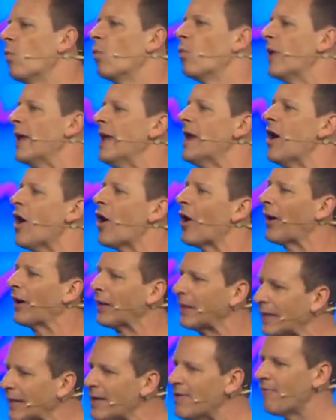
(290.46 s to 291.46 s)
we are
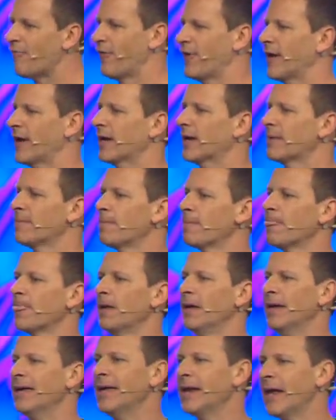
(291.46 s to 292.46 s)
living
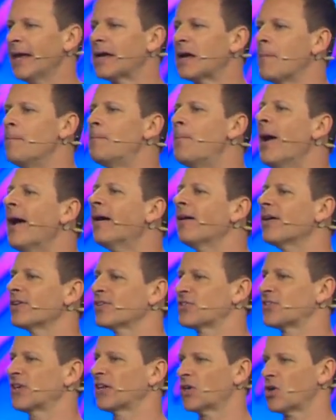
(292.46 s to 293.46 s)
in a
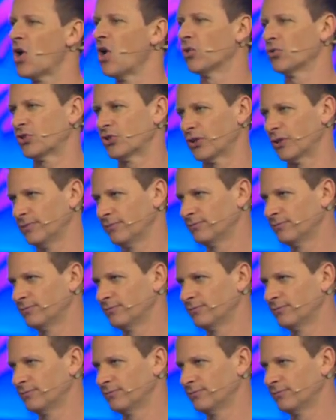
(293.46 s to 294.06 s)
comparison culture.